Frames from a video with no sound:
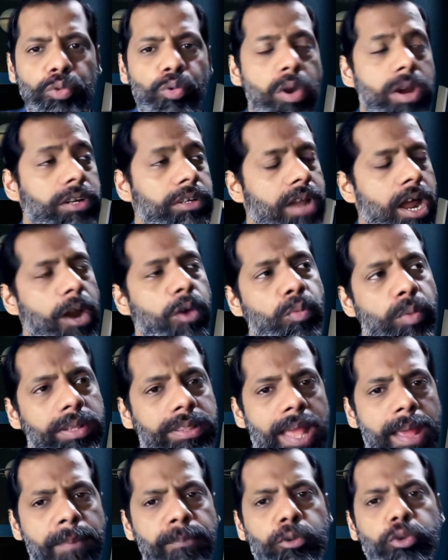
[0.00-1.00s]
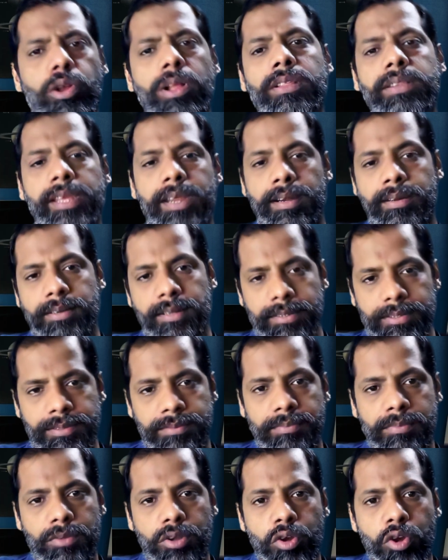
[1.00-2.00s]
are done with MQL theater,
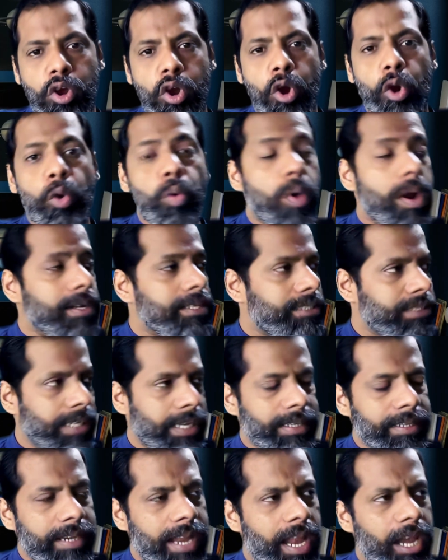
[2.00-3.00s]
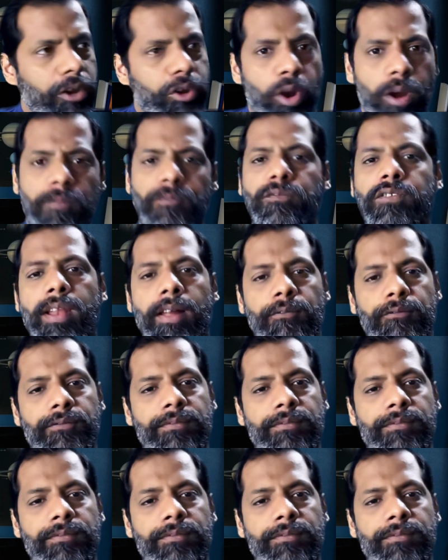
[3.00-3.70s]
who want signal, not fluff,